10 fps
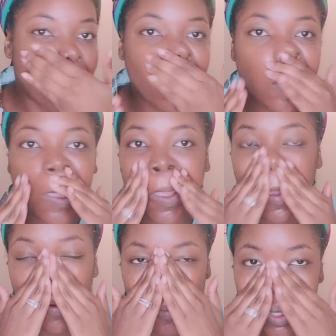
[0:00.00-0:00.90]

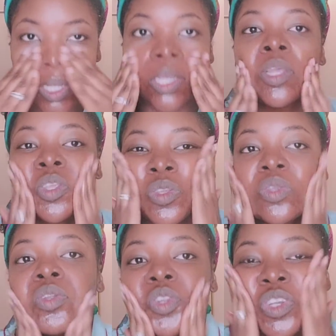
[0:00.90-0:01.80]
he was
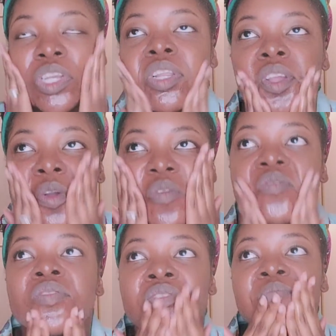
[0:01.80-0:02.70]

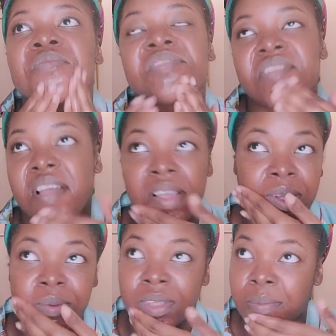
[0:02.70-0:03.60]
cheating numerous
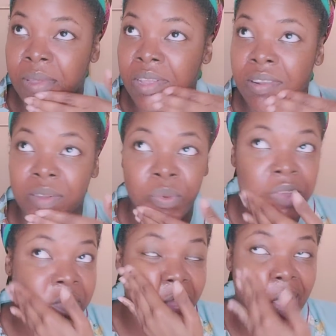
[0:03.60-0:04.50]
times. I mean, we've